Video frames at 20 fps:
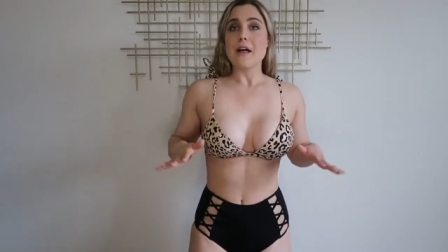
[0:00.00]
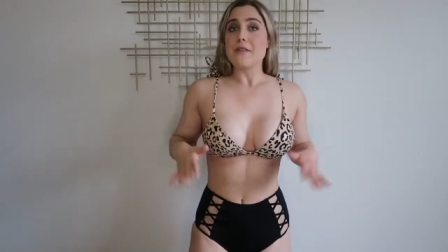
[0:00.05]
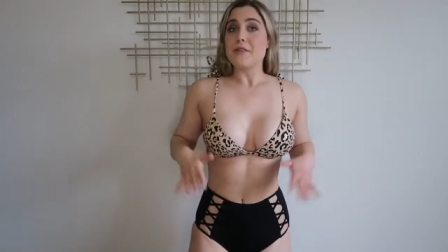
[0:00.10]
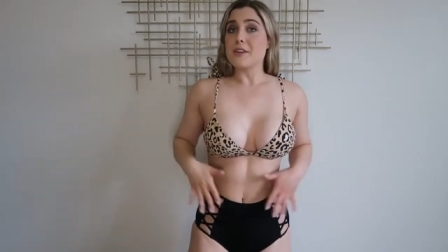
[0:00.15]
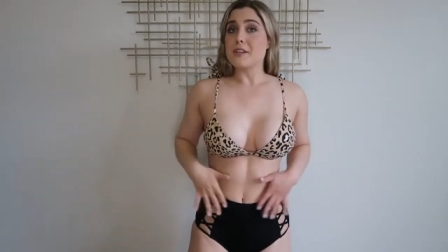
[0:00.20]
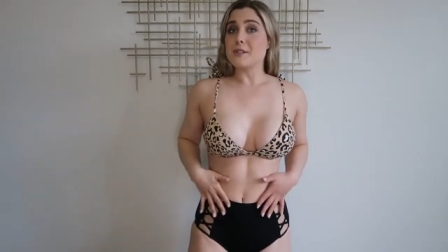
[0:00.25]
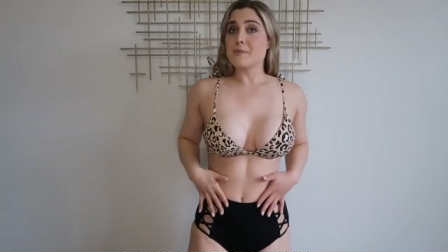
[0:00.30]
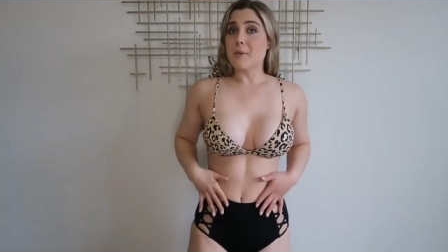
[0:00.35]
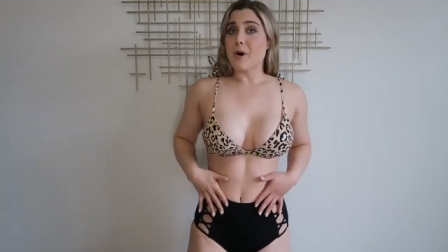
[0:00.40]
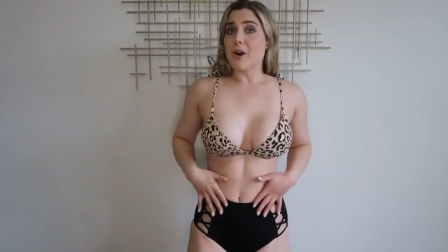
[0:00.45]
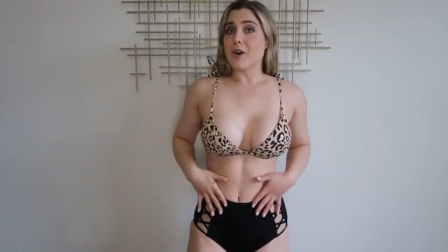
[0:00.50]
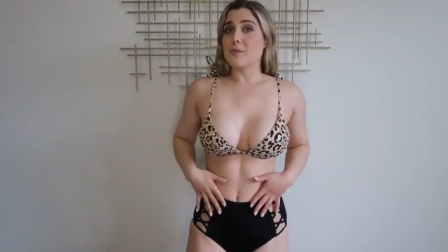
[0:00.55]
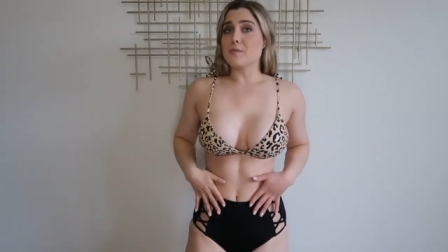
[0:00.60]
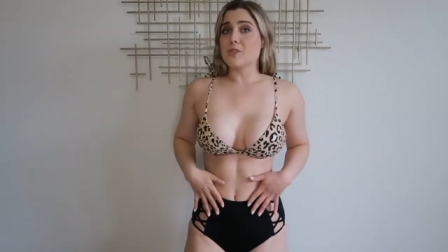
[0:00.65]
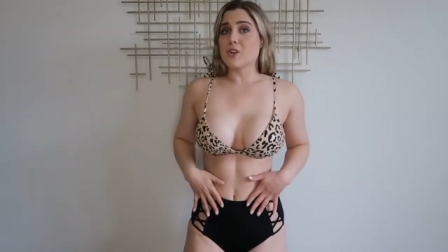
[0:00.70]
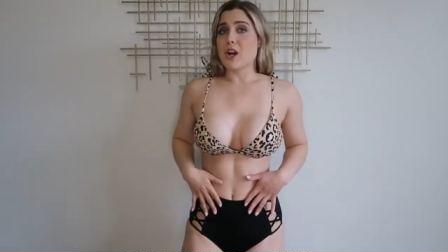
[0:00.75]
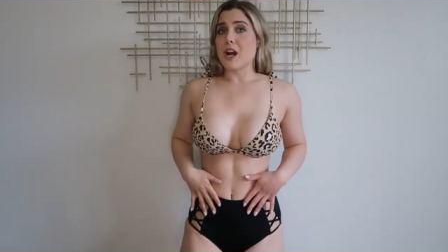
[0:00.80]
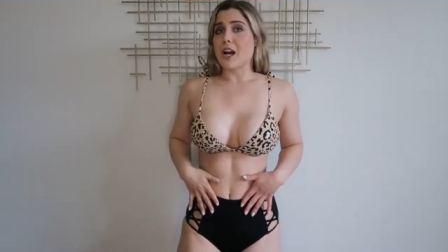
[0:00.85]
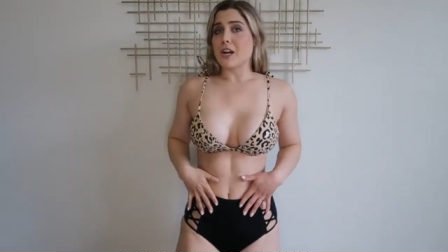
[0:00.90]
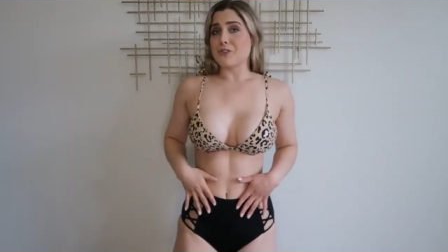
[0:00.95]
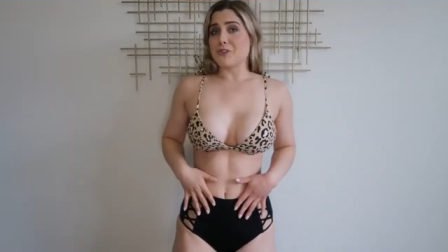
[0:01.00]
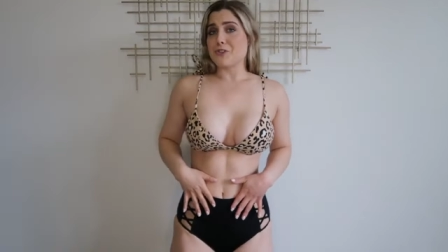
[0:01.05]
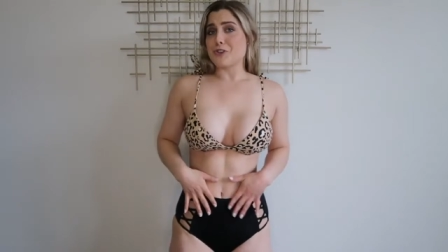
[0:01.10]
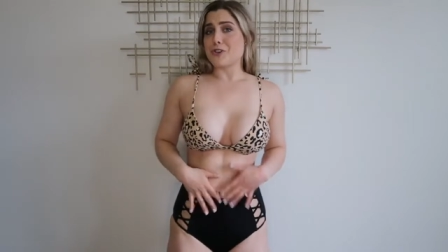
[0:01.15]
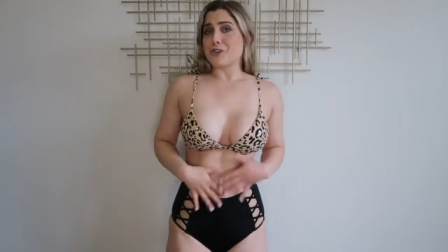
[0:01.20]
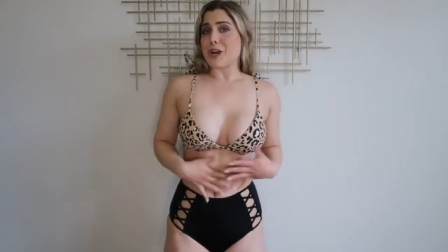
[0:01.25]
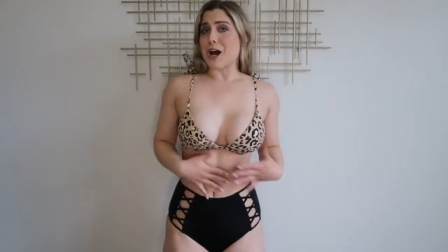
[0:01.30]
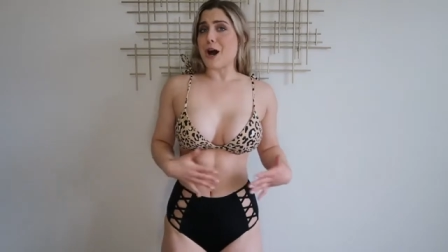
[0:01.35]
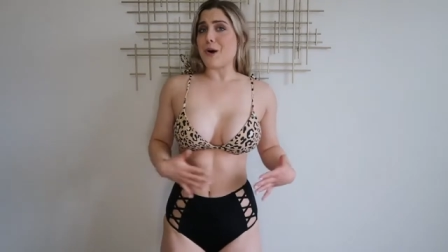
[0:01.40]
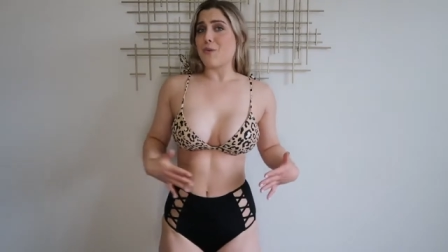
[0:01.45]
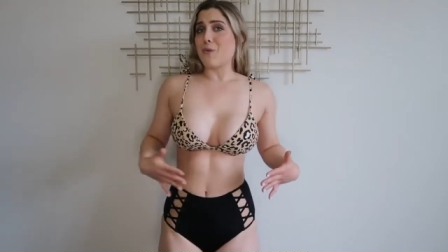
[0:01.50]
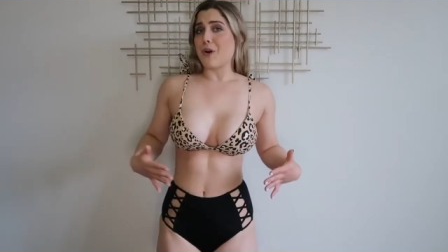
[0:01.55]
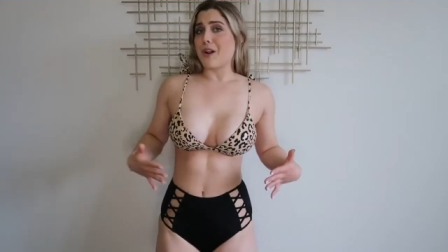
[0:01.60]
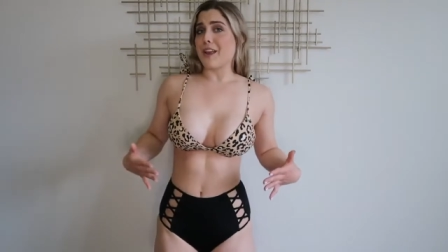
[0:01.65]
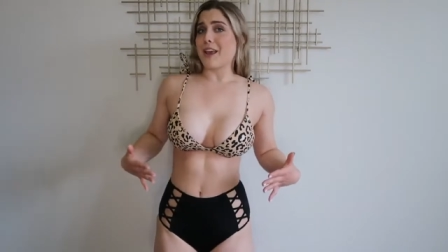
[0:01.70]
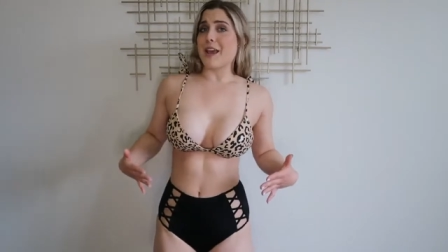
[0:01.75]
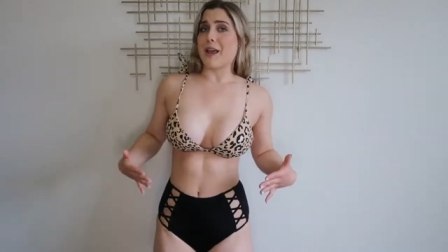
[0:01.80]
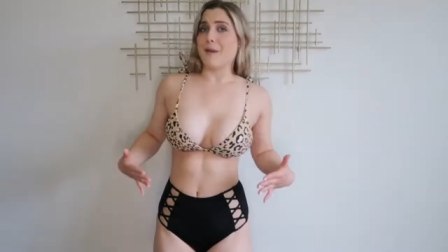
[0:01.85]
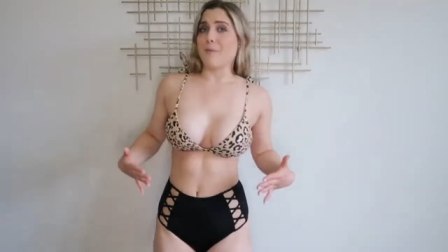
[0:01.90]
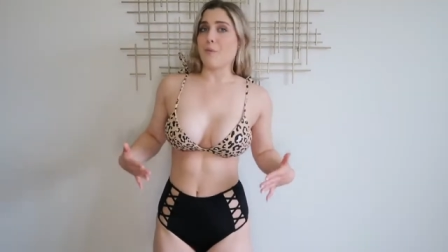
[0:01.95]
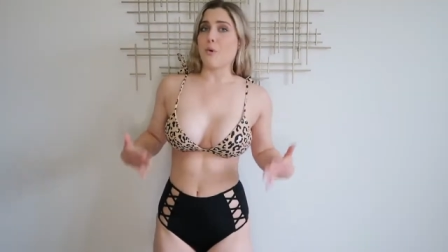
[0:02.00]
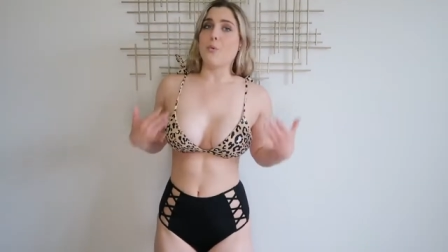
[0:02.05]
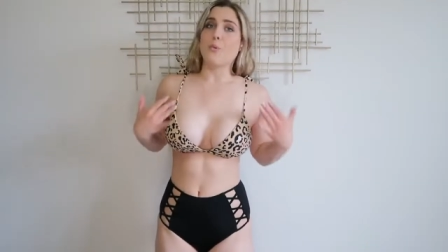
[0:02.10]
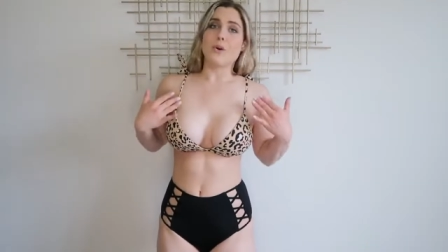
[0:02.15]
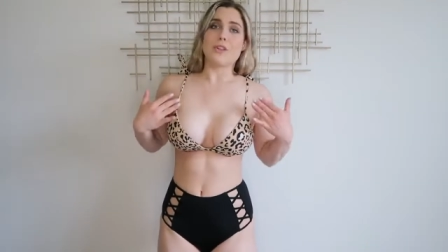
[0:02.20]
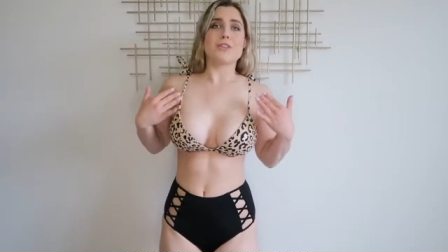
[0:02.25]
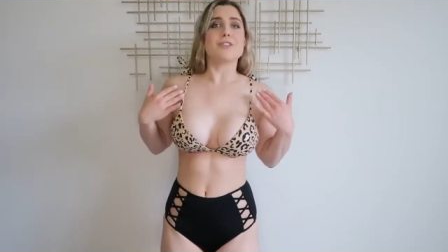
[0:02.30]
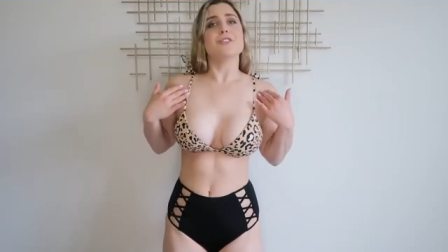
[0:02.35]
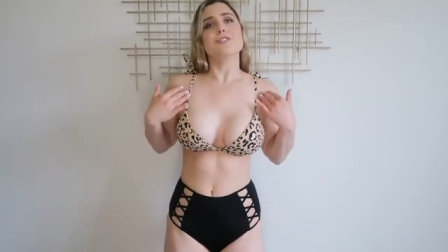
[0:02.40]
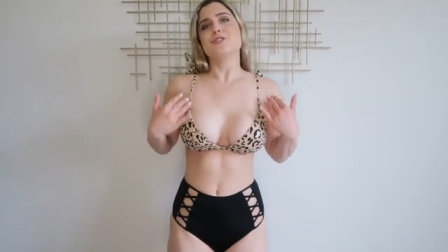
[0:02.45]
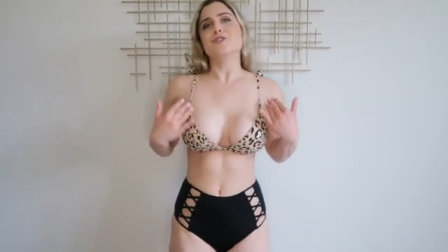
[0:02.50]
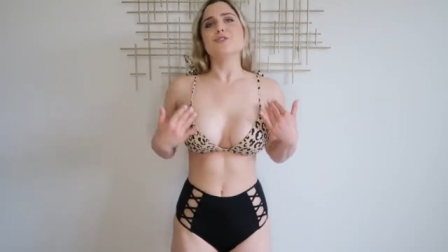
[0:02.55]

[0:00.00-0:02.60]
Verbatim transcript: These bottoms are actually not what came with the